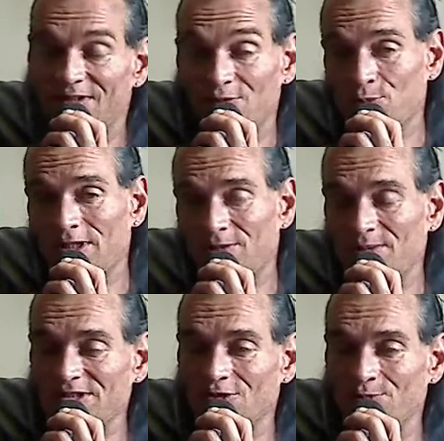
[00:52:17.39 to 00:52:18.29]
I was bringing
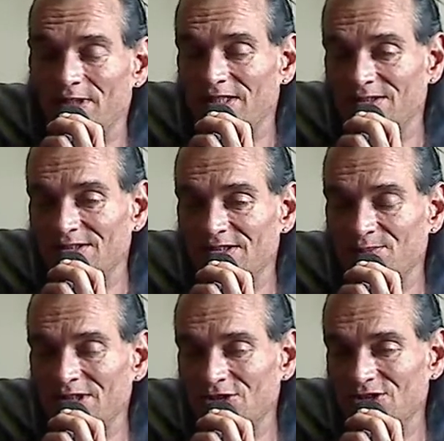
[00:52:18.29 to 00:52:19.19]
myself back into this
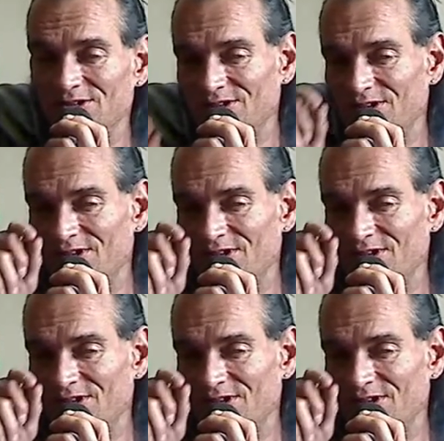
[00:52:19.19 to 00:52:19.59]
dimension.